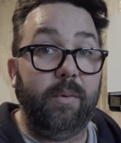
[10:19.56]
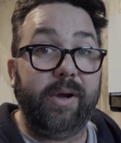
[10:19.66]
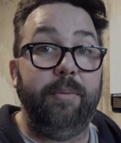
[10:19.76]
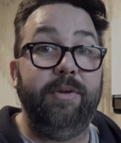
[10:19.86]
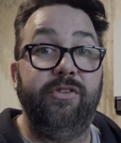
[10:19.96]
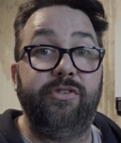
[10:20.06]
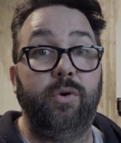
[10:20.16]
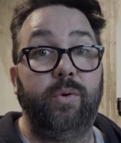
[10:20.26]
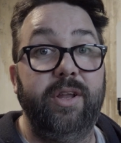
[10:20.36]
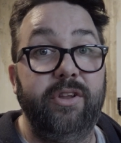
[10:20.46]
We'll get them
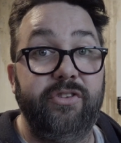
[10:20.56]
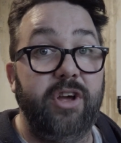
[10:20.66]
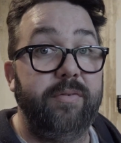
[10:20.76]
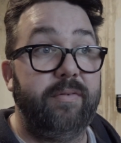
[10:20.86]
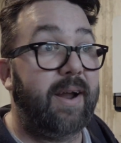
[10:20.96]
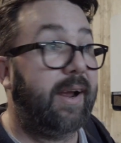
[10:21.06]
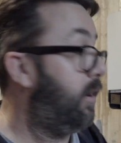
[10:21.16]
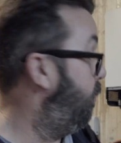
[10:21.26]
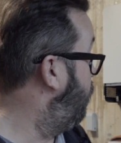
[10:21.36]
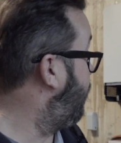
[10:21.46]
installed in the server rack
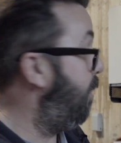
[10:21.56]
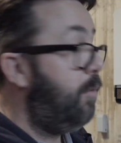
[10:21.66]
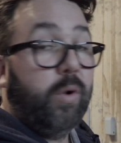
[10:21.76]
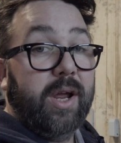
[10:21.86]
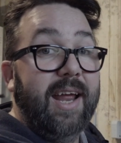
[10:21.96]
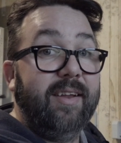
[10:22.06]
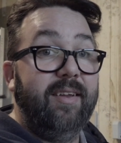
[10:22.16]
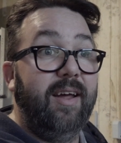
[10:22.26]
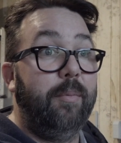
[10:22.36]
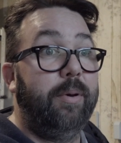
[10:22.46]
and we'll get them all
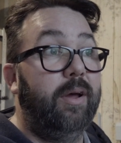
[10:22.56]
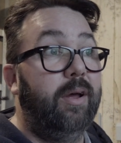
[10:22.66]
connected up.